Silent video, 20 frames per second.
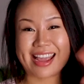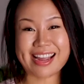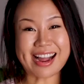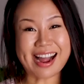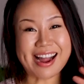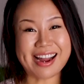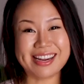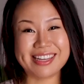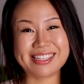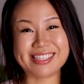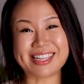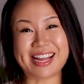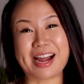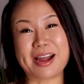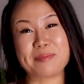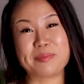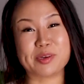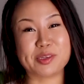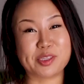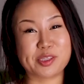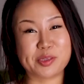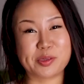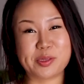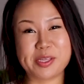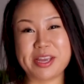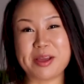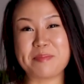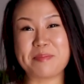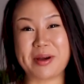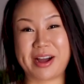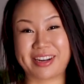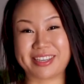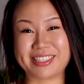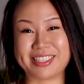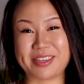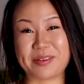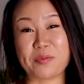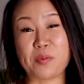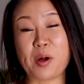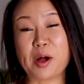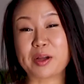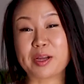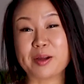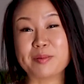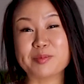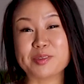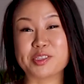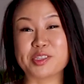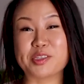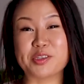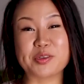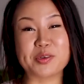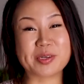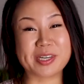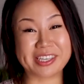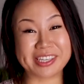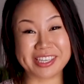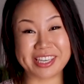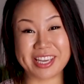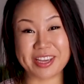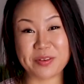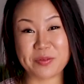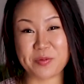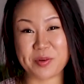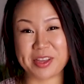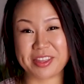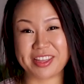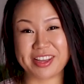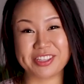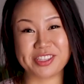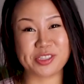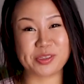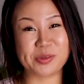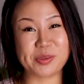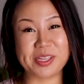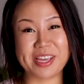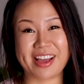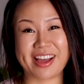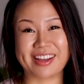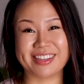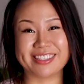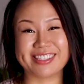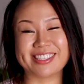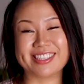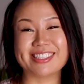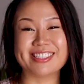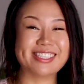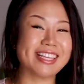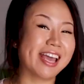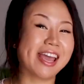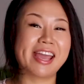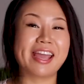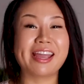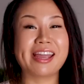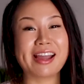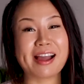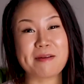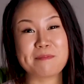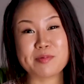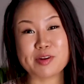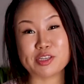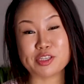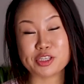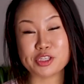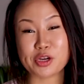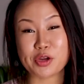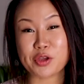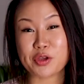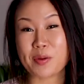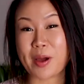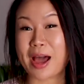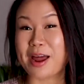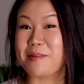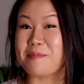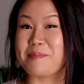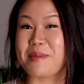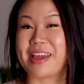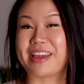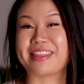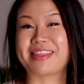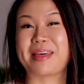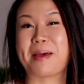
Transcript: guys, I'm Atulya Bhakti. Welcome to Cooking with Atulya. Today, I'm going to show you how to make